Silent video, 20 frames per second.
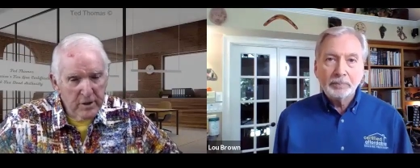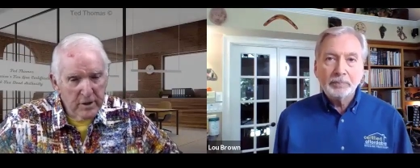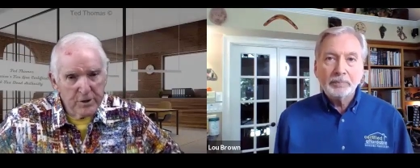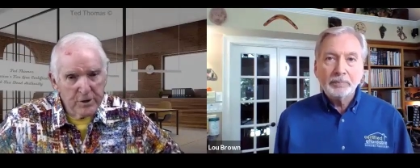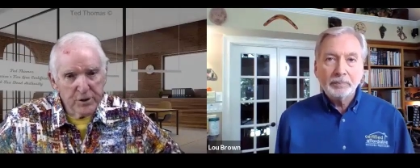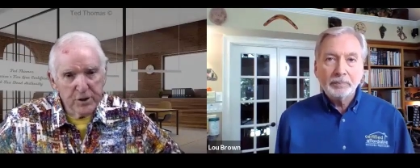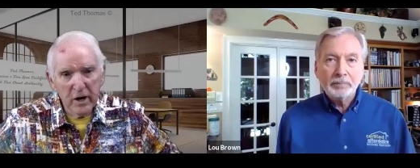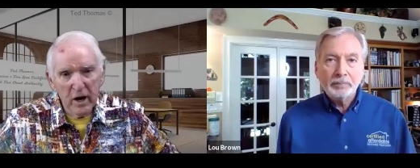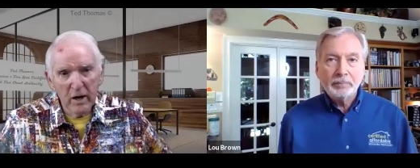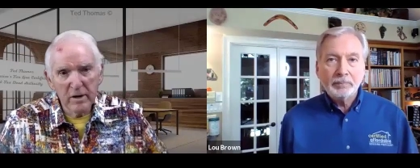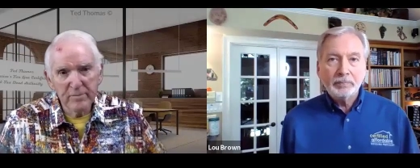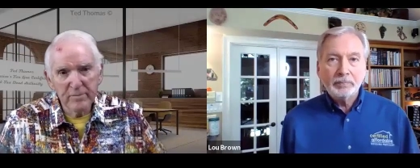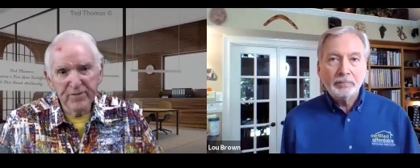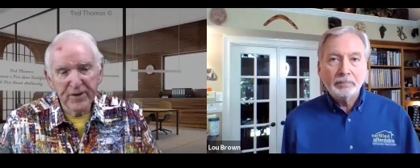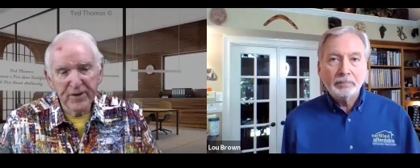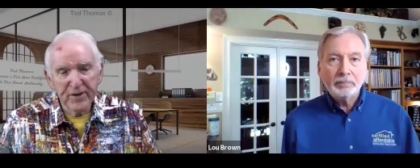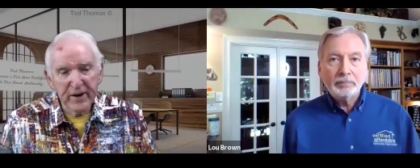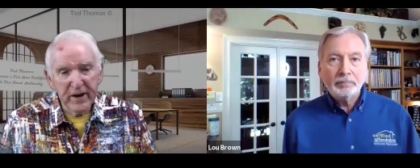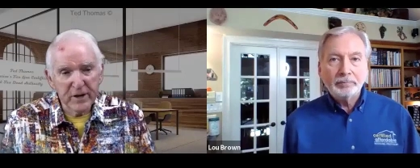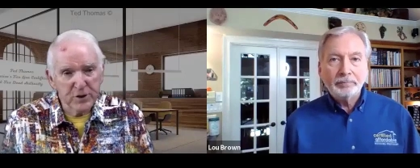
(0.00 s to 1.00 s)
Speaker 1: She hired
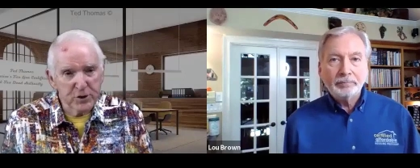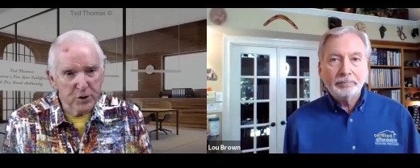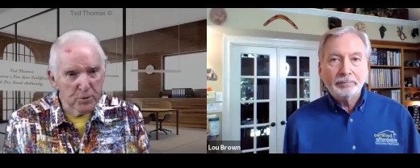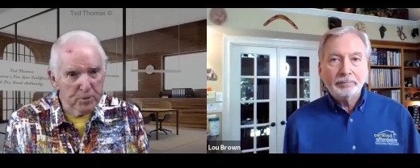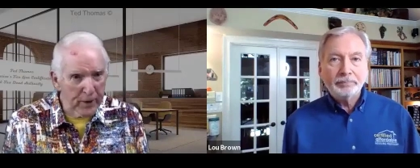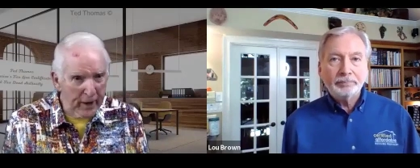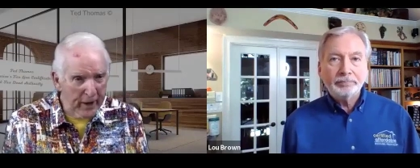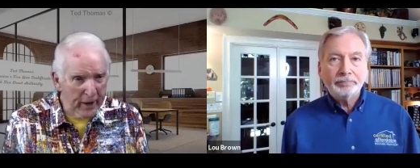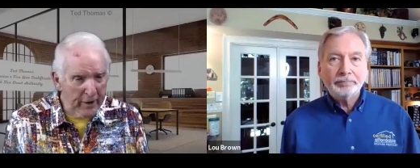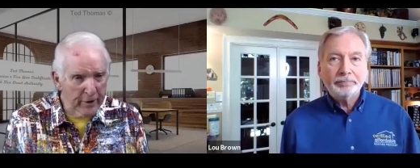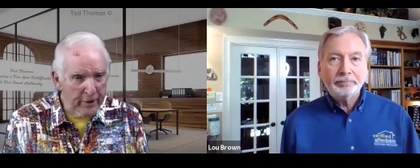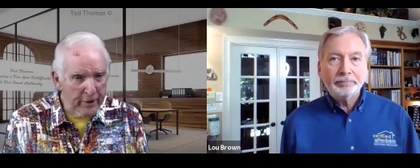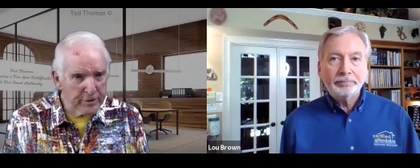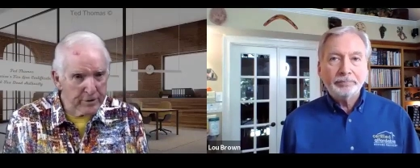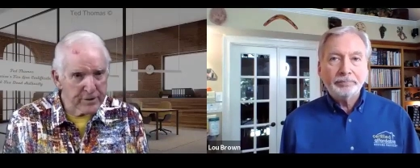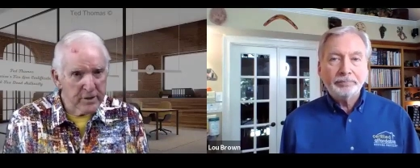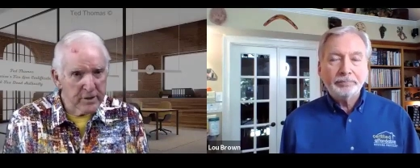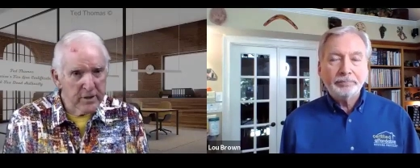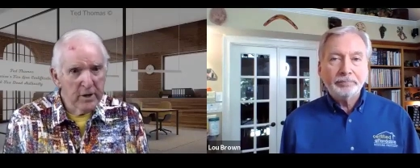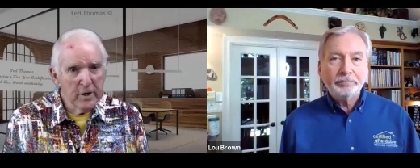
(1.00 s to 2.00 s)
financial
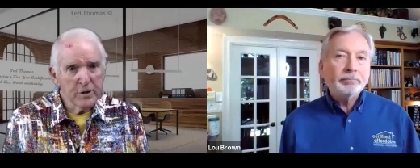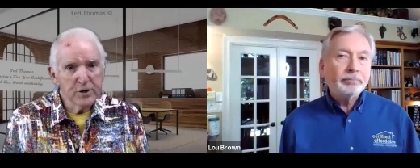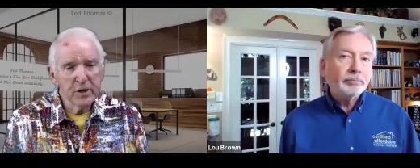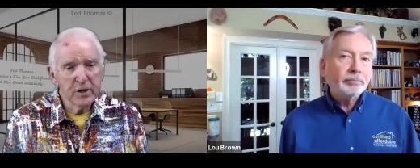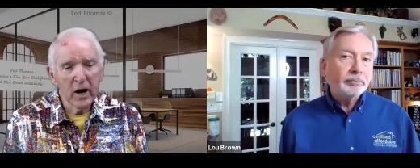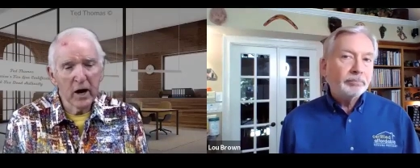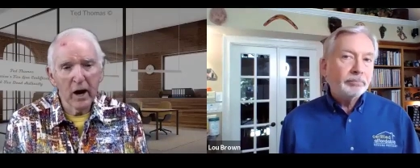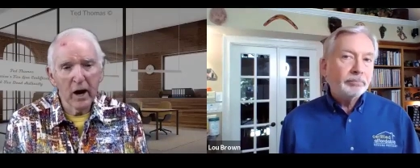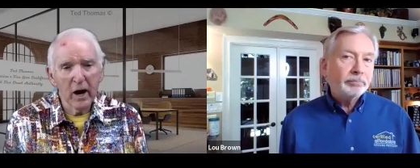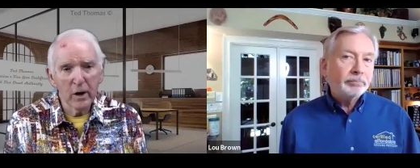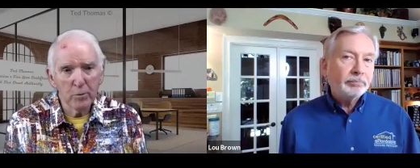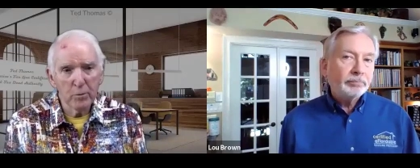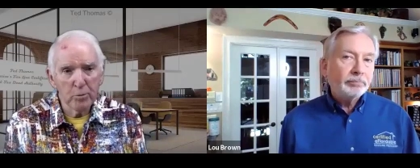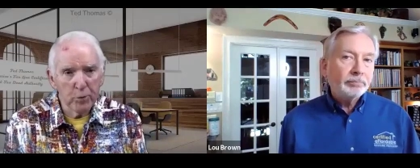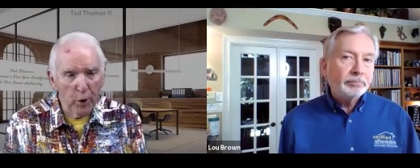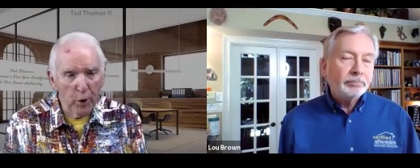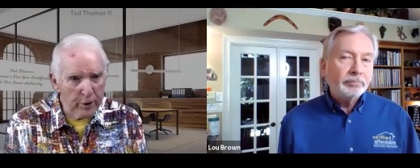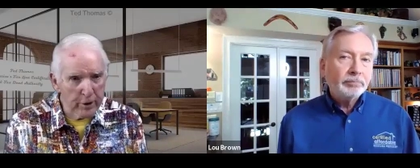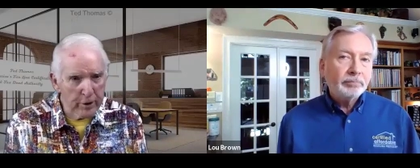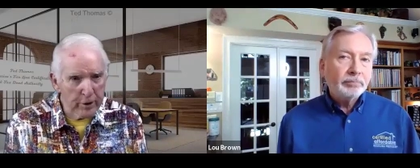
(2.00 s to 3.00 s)
planners. She hired
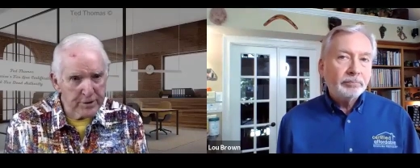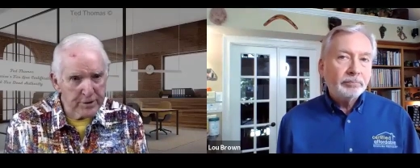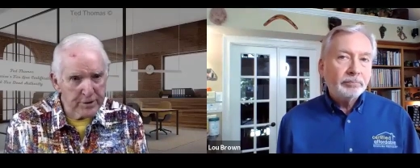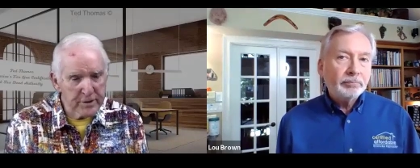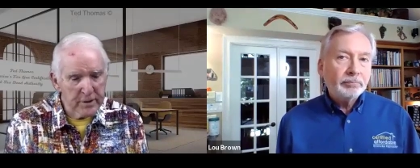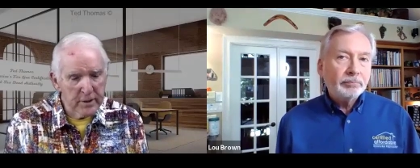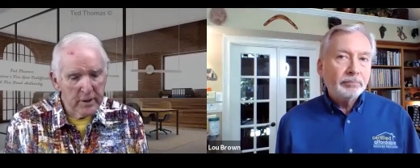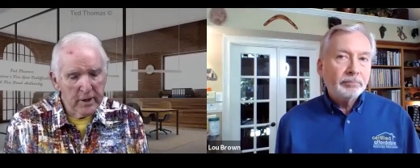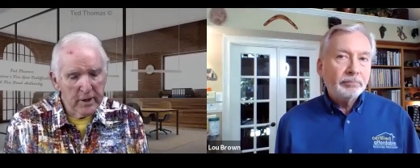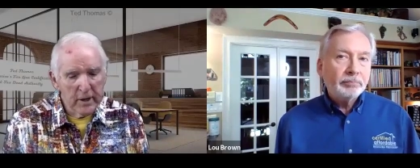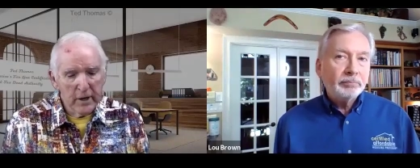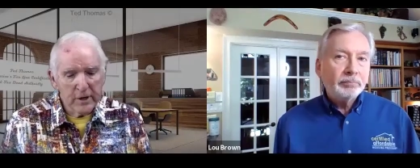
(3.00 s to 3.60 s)
brokers.